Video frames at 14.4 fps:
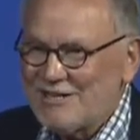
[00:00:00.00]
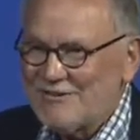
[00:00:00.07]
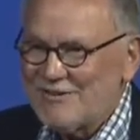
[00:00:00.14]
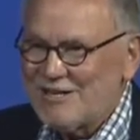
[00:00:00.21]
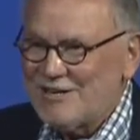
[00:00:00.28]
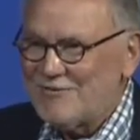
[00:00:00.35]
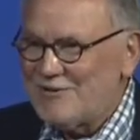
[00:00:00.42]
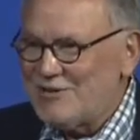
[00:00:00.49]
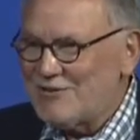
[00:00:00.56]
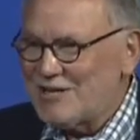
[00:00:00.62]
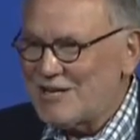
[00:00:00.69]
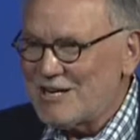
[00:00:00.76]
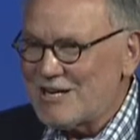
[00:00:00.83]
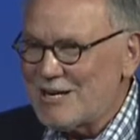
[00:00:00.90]
Right? We
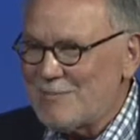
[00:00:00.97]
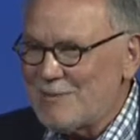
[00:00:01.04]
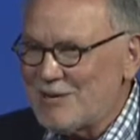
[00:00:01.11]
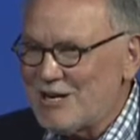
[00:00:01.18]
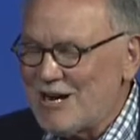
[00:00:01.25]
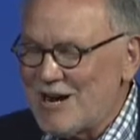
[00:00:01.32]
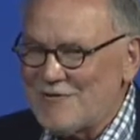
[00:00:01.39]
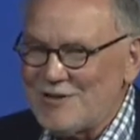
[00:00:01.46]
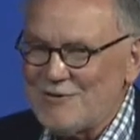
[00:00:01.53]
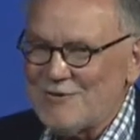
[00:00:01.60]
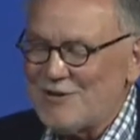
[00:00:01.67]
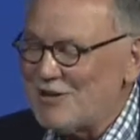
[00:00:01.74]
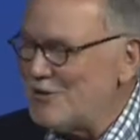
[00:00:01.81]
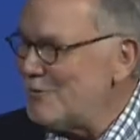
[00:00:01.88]
drink a cup of coffee
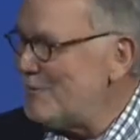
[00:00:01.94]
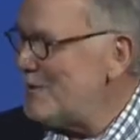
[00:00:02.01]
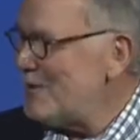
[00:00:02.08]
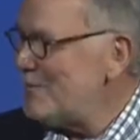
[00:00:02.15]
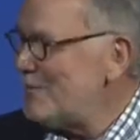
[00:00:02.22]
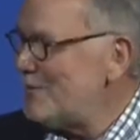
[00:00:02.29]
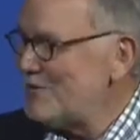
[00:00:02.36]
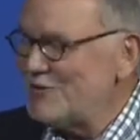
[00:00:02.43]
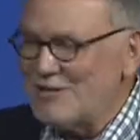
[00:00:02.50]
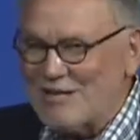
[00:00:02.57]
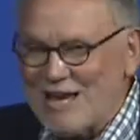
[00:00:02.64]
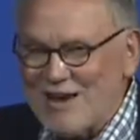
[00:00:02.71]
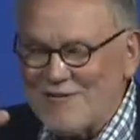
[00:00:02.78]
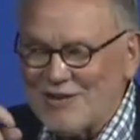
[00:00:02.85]
with other people,
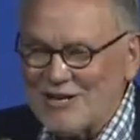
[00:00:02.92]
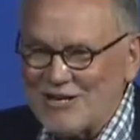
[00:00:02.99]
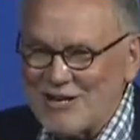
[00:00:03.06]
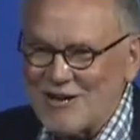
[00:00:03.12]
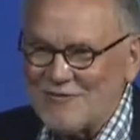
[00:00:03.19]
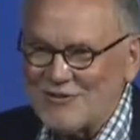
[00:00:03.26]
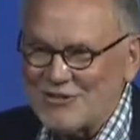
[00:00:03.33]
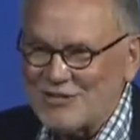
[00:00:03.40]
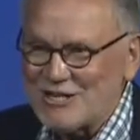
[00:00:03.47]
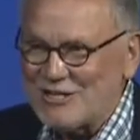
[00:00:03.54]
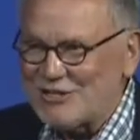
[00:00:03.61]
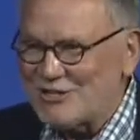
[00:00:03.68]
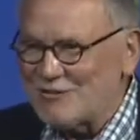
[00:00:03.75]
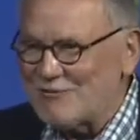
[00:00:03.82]
having a
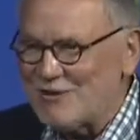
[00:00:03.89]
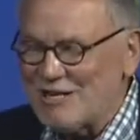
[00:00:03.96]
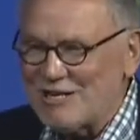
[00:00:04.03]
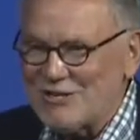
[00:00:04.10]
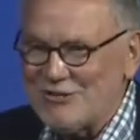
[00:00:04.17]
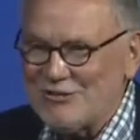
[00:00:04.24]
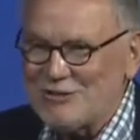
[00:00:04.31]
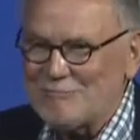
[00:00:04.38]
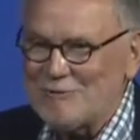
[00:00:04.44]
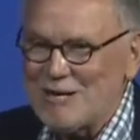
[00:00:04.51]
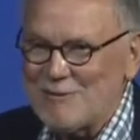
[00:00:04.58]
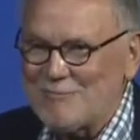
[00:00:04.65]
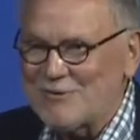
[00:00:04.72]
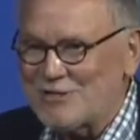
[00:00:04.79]
conversation, reading a
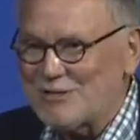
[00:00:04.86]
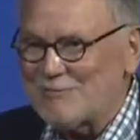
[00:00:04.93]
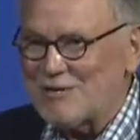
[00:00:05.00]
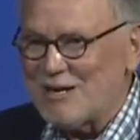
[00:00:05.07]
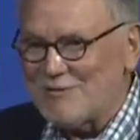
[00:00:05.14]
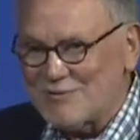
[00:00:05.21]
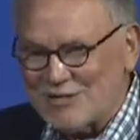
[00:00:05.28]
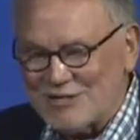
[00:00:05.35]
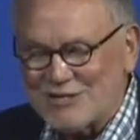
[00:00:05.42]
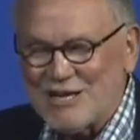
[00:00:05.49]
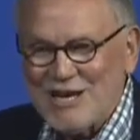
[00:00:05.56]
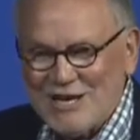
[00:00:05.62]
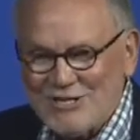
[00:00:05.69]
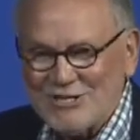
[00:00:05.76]
newspaper. Sometimes it's
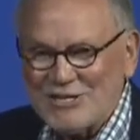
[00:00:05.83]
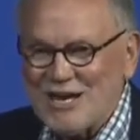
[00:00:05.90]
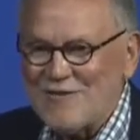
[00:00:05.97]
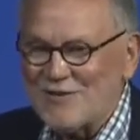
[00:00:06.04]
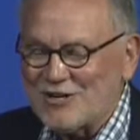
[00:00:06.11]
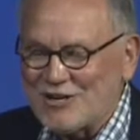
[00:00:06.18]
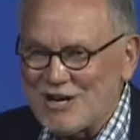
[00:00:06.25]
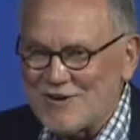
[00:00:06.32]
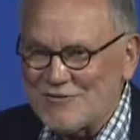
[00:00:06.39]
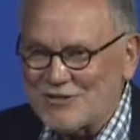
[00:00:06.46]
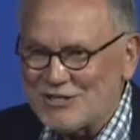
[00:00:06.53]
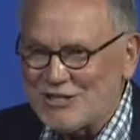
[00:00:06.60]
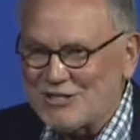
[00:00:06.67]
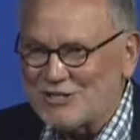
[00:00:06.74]
just having a
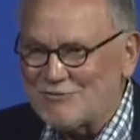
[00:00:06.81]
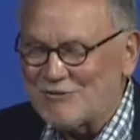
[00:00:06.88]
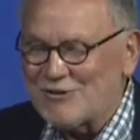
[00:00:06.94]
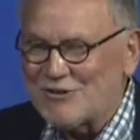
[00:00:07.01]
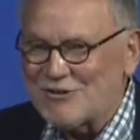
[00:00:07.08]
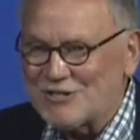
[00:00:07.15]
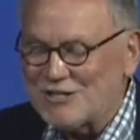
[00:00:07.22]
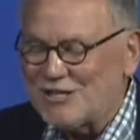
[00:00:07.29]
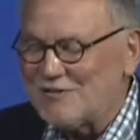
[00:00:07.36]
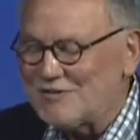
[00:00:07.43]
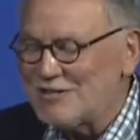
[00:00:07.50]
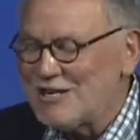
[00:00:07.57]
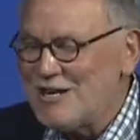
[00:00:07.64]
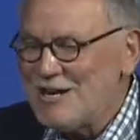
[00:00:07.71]
conversation with
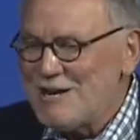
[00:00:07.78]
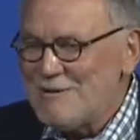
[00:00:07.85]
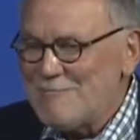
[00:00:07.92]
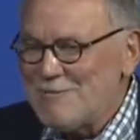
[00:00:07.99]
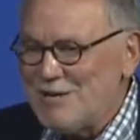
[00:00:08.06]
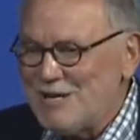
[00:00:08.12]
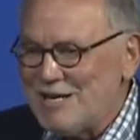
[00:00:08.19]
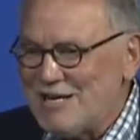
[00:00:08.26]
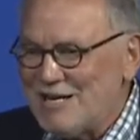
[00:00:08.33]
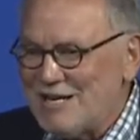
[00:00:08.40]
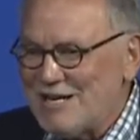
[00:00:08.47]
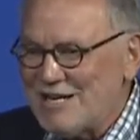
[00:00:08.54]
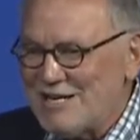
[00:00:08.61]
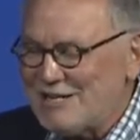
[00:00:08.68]
ourselves.
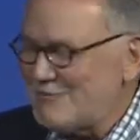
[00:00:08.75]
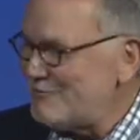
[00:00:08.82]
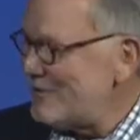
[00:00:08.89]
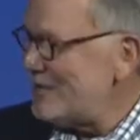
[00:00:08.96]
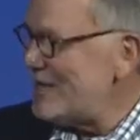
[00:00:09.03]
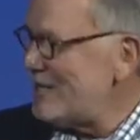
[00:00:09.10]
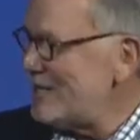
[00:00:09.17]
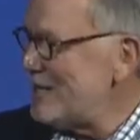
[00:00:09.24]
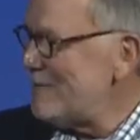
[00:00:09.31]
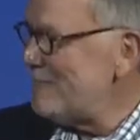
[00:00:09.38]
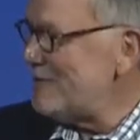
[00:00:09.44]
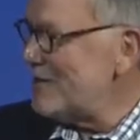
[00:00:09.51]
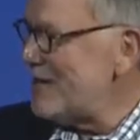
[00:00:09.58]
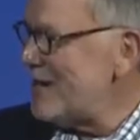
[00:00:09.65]
But it's with that
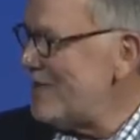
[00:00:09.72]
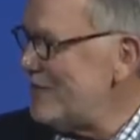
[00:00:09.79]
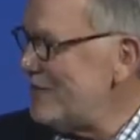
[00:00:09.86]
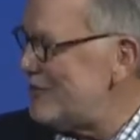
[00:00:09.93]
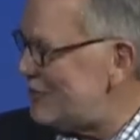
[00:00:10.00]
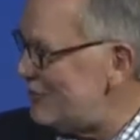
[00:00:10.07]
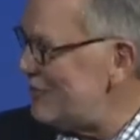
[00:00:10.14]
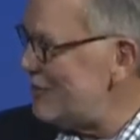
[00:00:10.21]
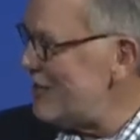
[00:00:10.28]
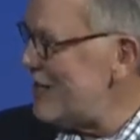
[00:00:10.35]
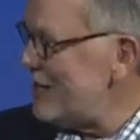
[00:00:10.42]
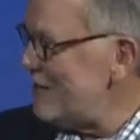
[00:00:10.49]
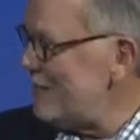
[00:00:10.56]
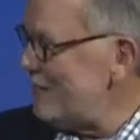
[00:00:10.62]
cup of coffee, so it
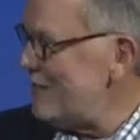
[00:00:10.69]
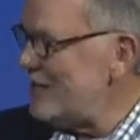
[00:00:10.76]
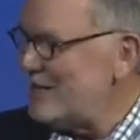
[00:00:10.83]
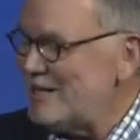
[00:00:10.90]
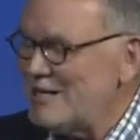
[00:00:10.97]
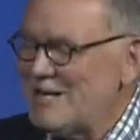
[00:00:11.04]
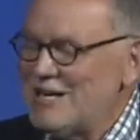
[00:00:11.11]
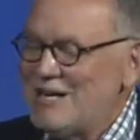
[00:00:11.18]
kind of fit it.